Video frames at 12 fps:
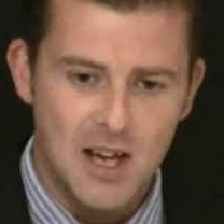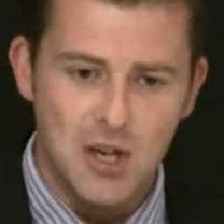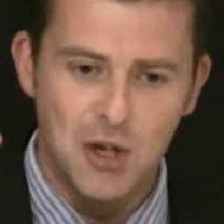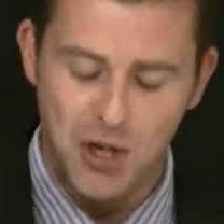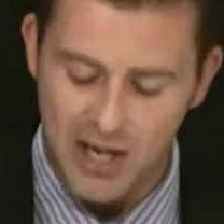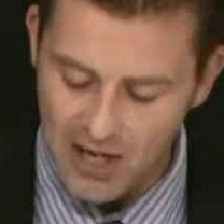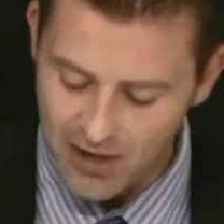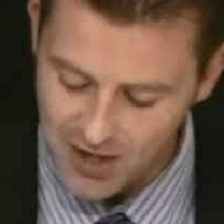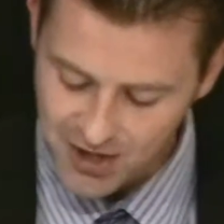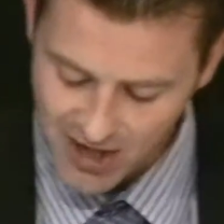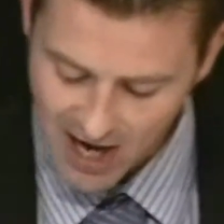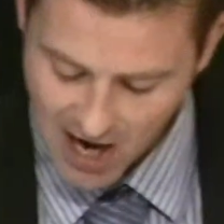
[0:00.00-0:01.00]
You should hear the
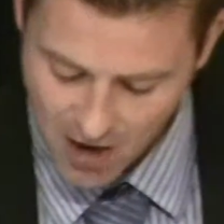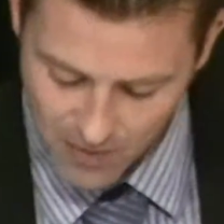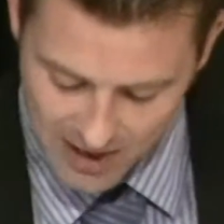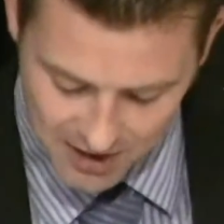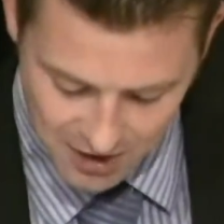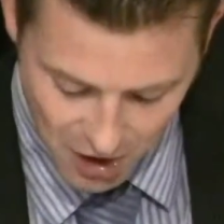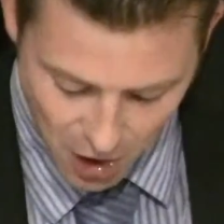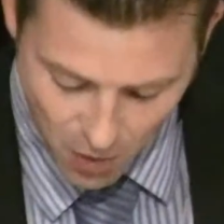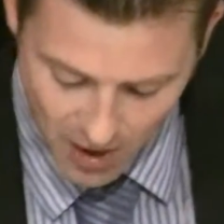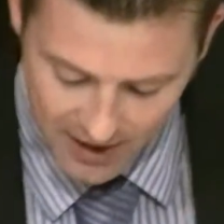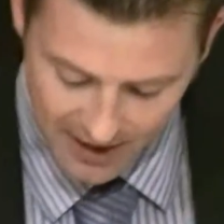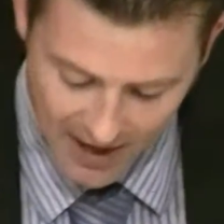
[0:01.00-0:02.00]
sirens
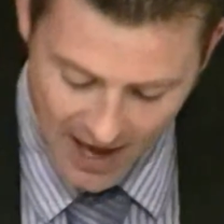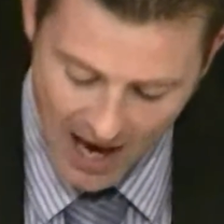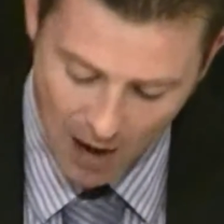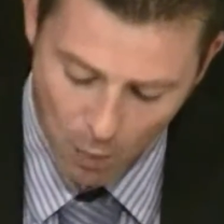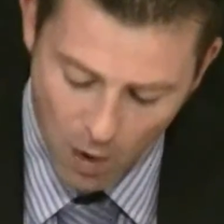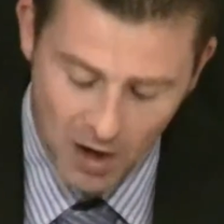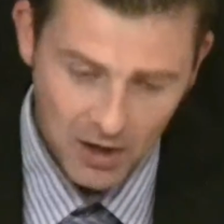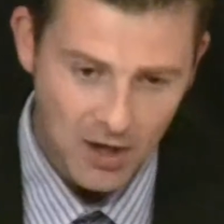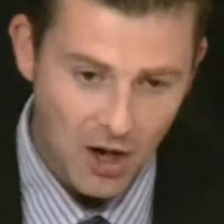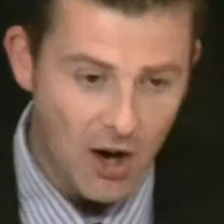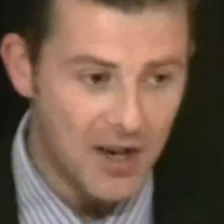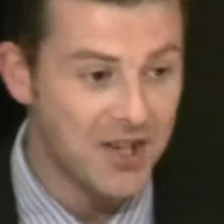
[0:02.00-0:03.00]
going. And, and what
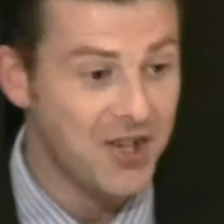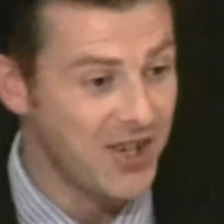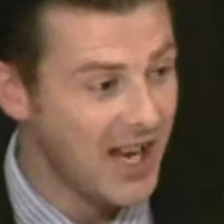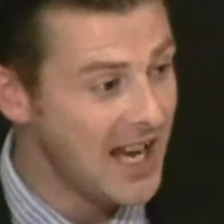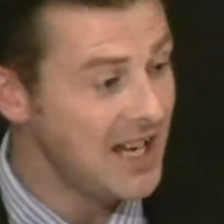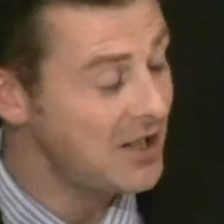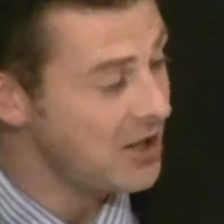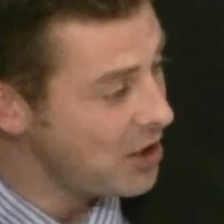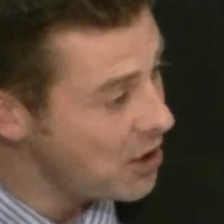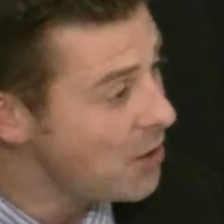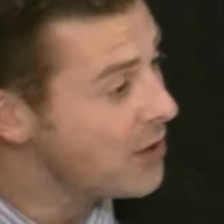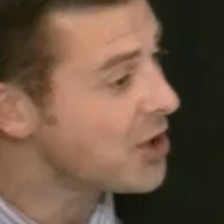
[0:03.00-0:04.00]
God is saying to
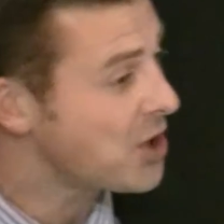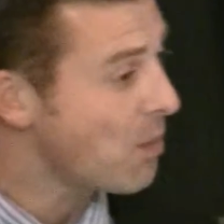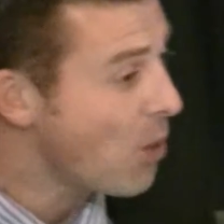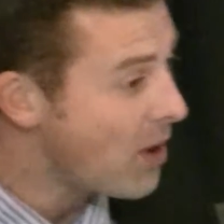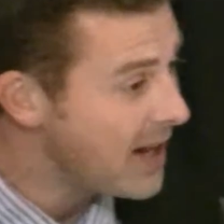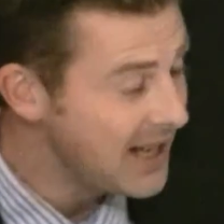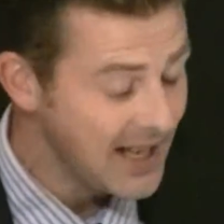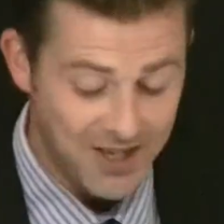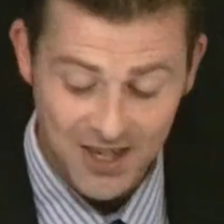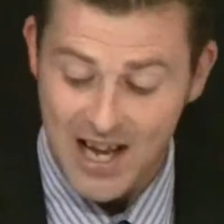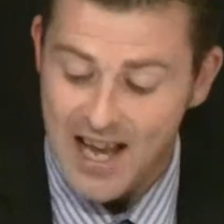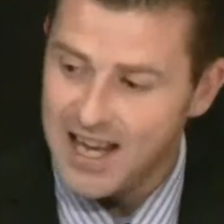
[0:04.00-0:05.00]
you this morning
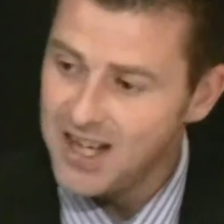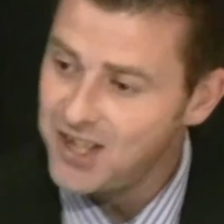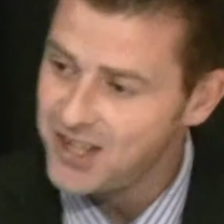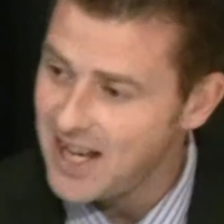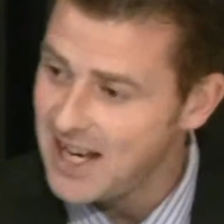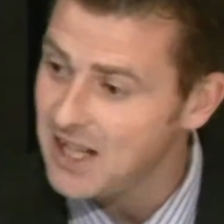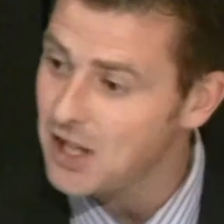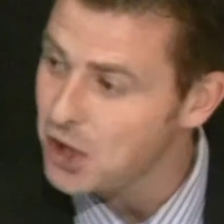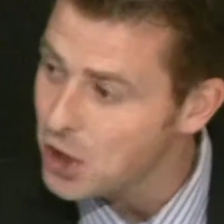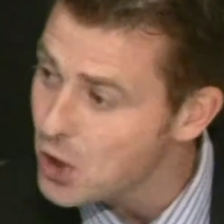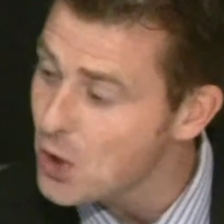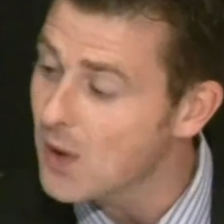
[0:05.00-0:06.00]
is He's saying to
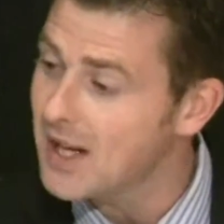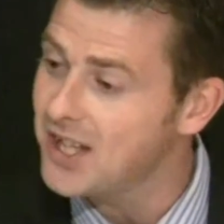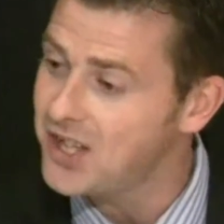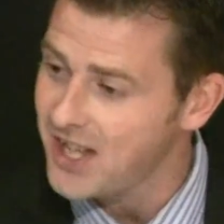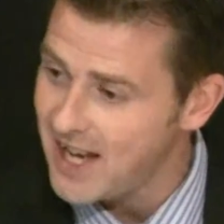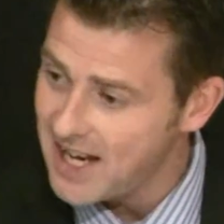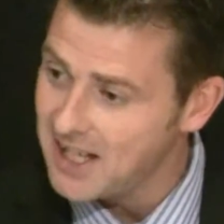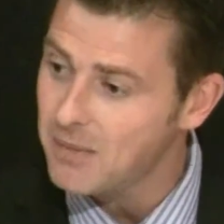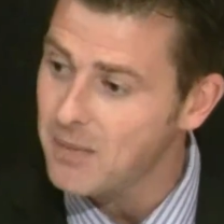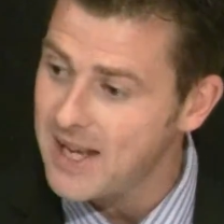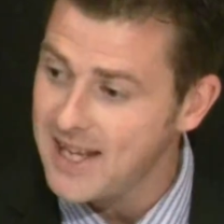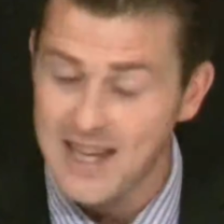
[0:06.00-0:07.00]
you and He's saying to
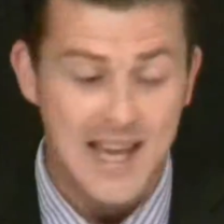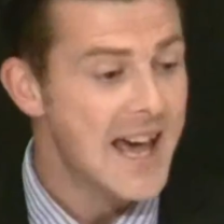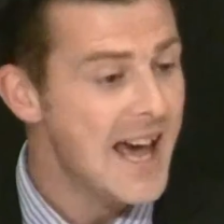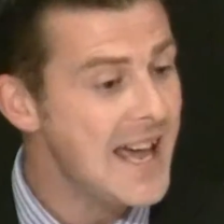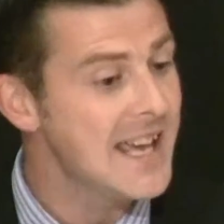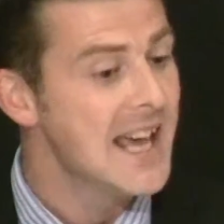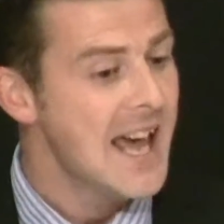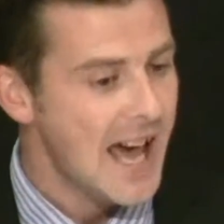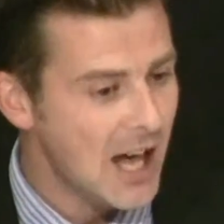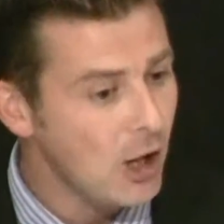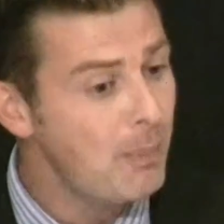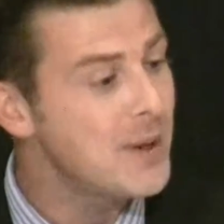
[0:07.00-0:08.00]
me, hey,
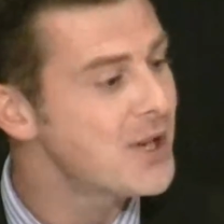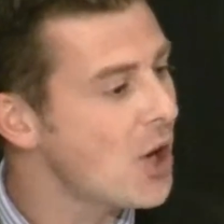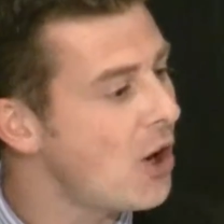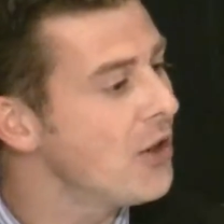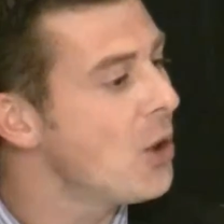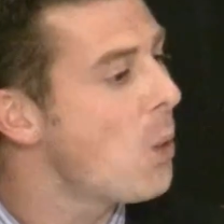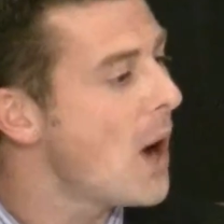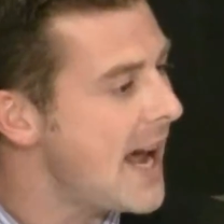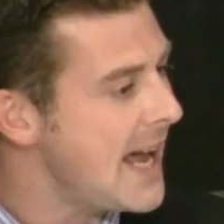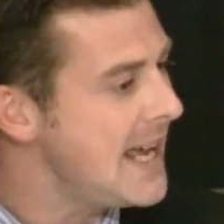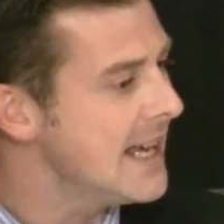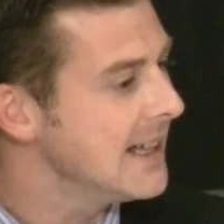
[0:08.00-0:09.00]
help is on the
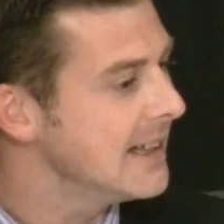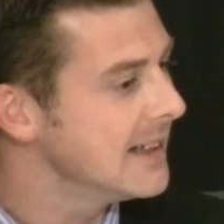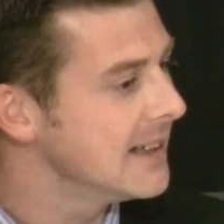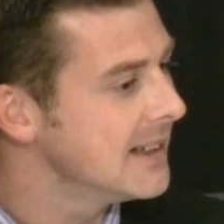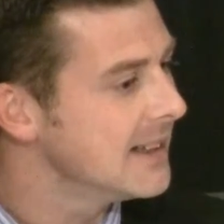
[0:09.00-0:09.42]
way.